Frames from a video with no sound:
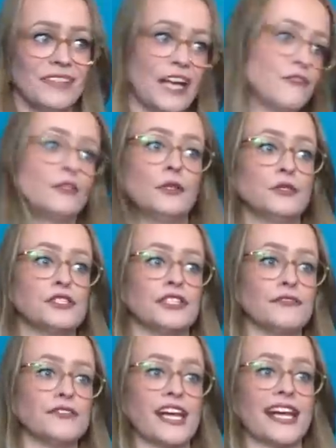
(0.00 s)
evolution
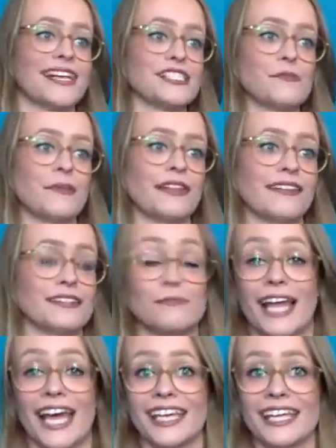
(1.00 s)
of Gigantopithecus
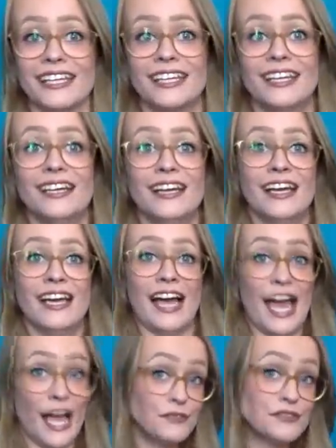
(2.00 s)
blacki.
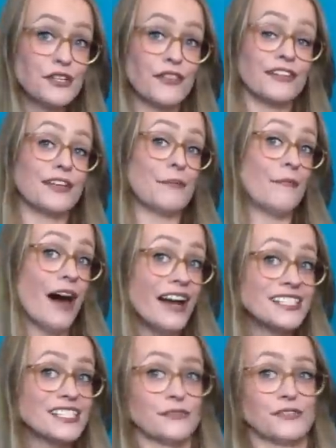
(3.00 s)
After the
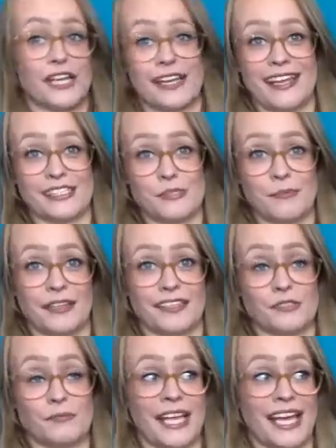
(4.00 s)
demise of
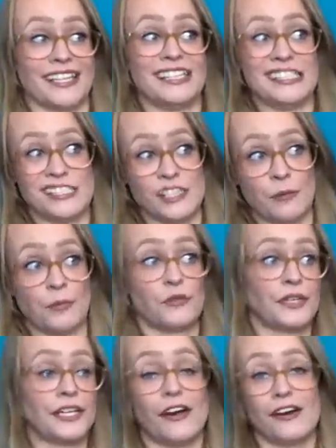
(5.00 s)
Gigantopithecus blacki some
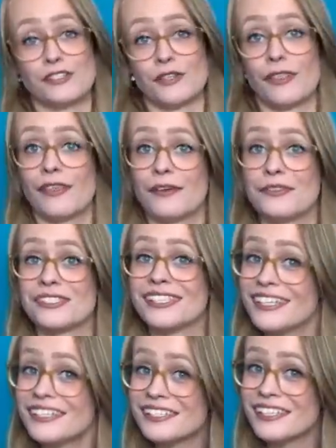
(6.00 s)
300,000
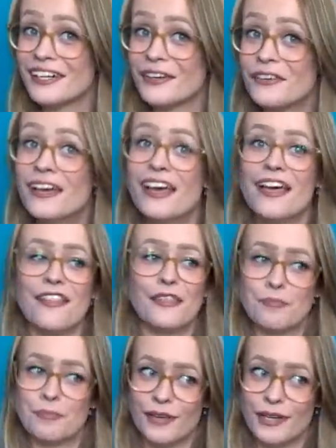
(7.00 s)
years ago,
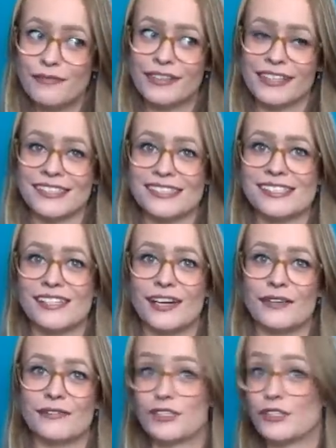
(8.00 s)
the prevalence
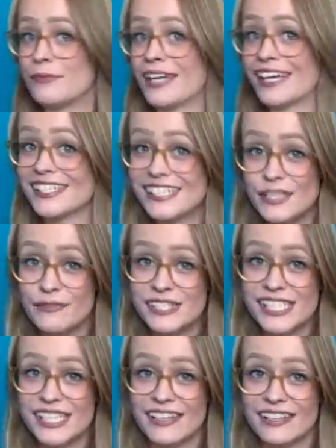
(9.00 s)
of human
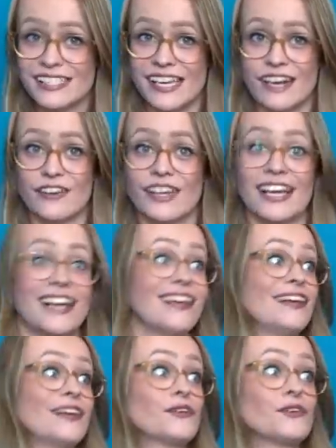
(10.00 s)
activity in this area
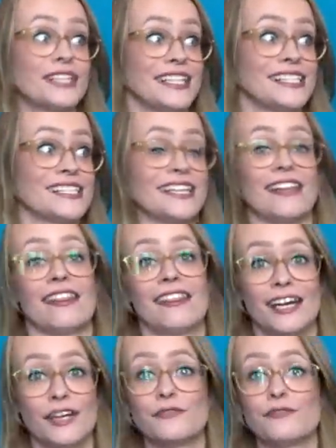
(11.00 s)
increased, and
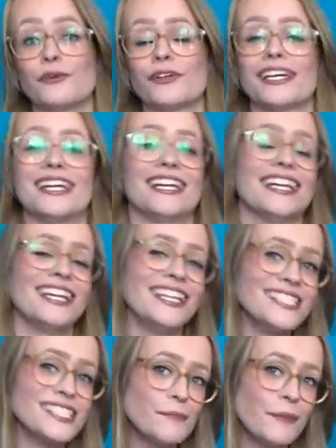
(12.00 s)
therefore it
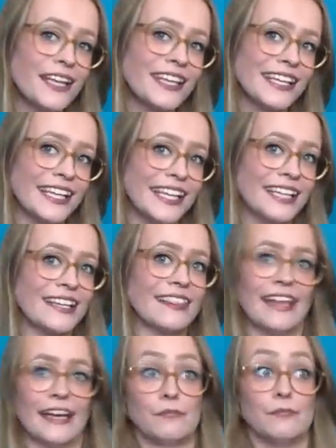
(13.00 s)
is speculated
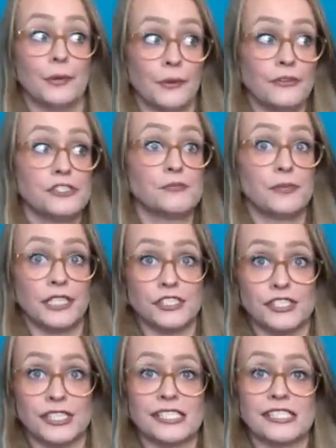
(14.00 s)
that both
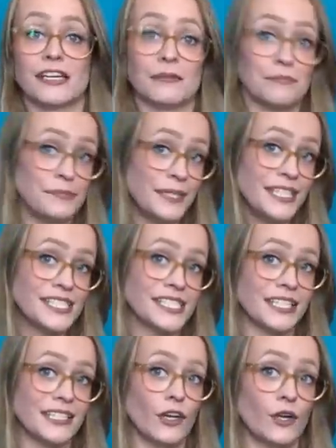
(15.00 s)
species
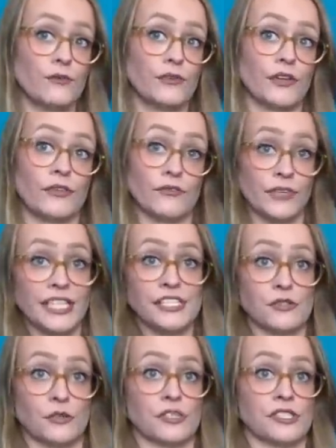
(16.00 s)
competed over the
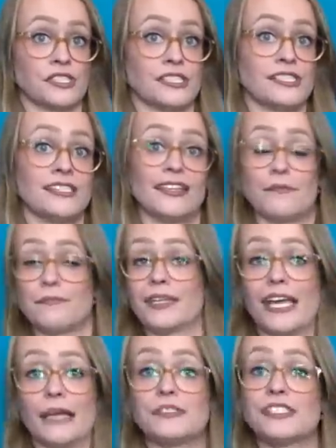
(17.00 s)
resources that
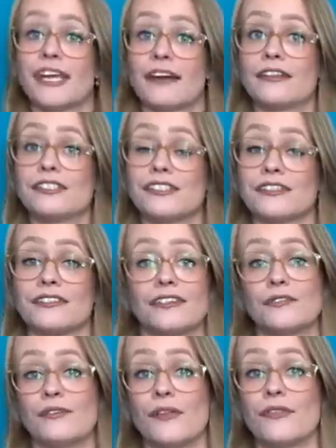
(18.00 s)
became scarcer
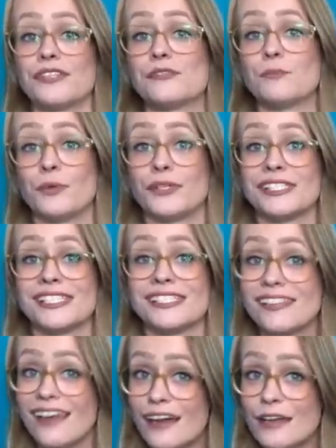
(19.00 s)
around this point in
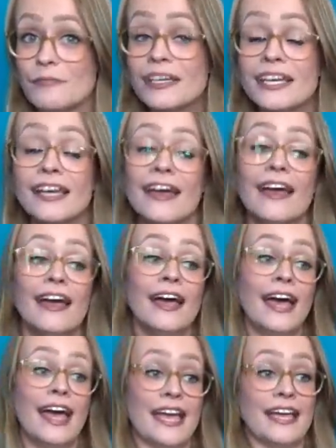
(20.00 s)
time.
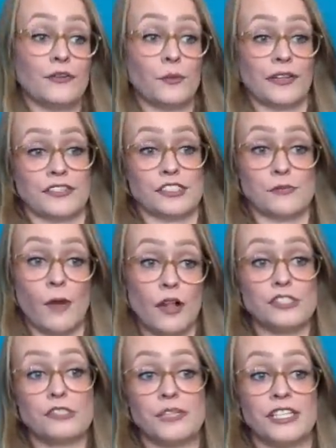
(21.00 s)
And with a
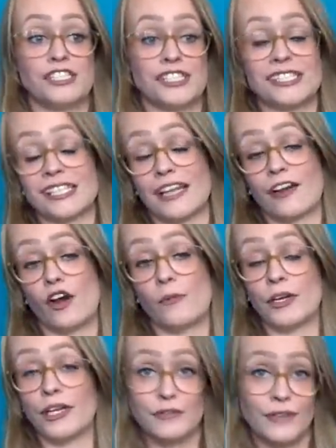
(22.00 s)
small species like
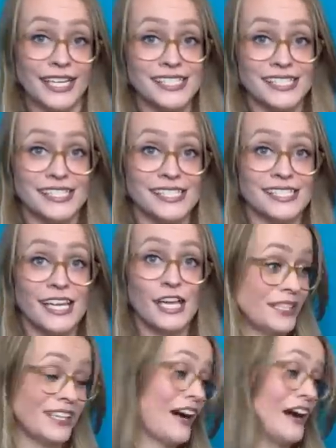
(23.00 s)
Homo erectus,
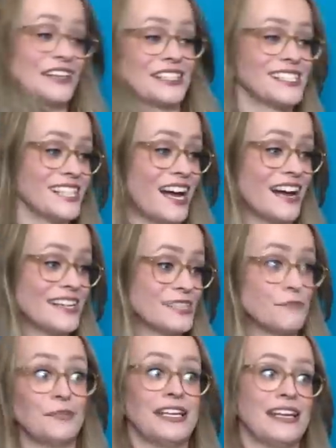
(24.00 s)
being our size,
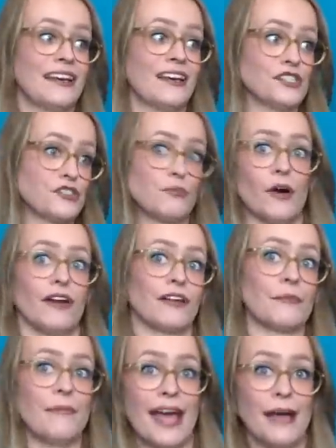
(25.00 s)
being a
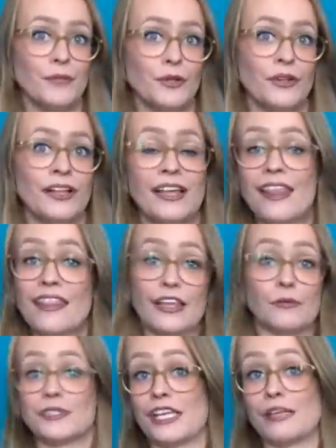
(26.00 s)
smaller mammal
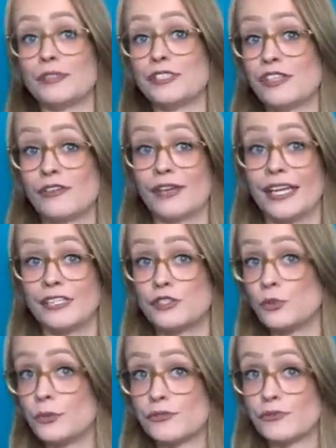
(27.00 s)
that was able to create
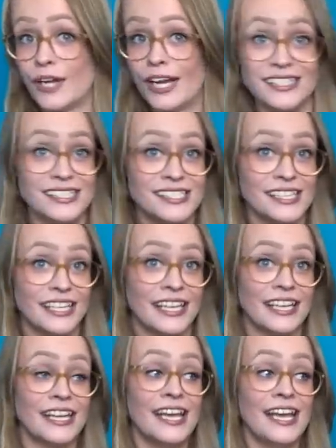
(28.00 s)
tools for
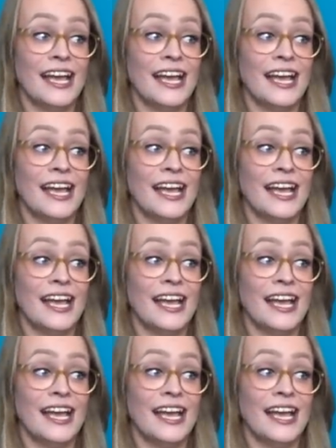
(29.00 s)
hunting,